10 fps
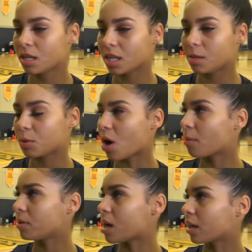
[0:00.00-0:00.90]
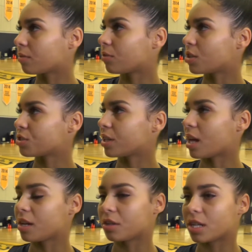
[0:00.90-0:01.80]
keep calm and not get frustrated.
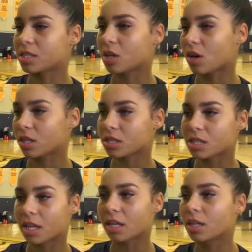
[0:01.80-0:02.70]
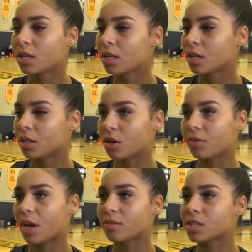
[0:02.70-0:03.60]
I know that's the hardest thing, you know,
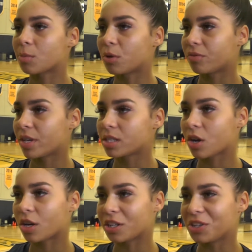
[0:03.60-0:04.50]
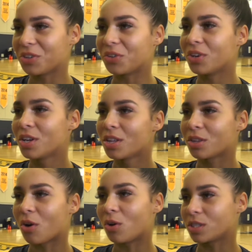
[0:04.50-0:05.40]
if you have someone face guarding you
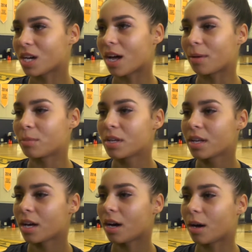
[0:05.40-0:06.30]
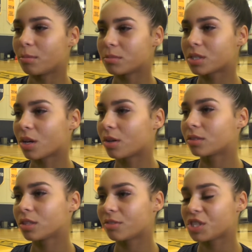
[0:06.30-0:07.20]
the whole time. Um,
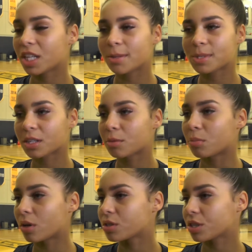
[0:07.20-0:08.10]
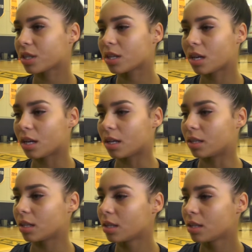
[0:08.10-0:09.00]
so if she keeps her composure,
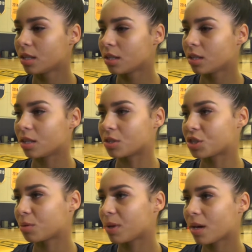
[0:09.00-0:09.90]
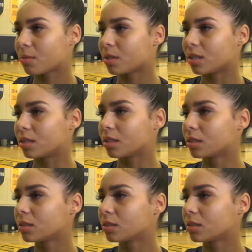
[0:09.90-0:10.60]
uh, you know, she'll be able to